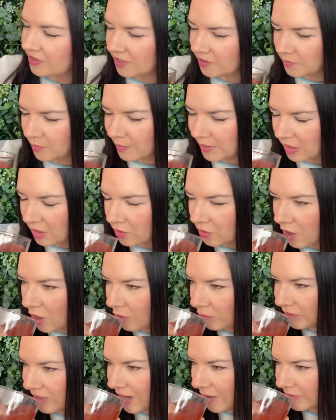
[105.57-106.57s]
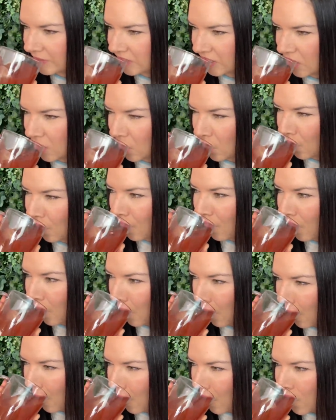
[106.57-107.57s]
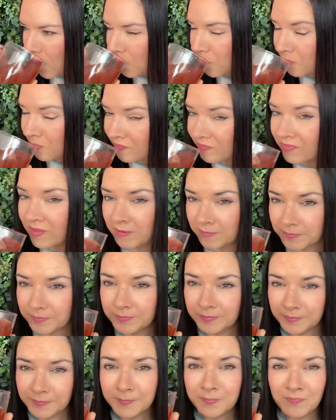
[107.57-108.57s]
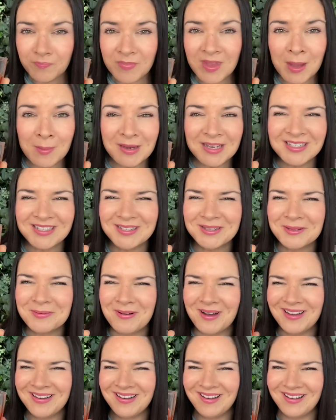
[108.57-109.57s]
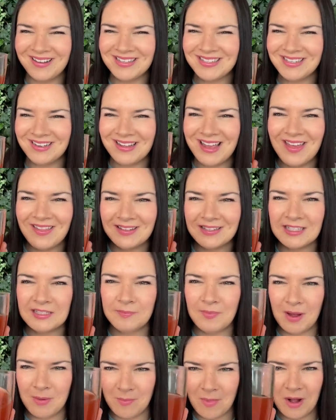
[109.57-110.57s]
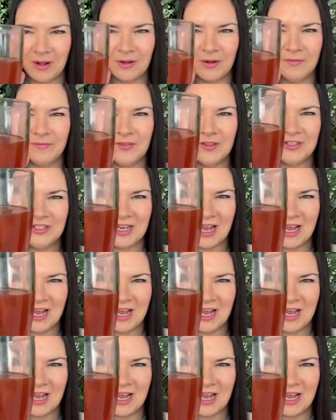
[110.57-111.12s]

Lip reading: It's probably gone cold now, actually. But it's still quite nice. So yeah, this is my mug of the day.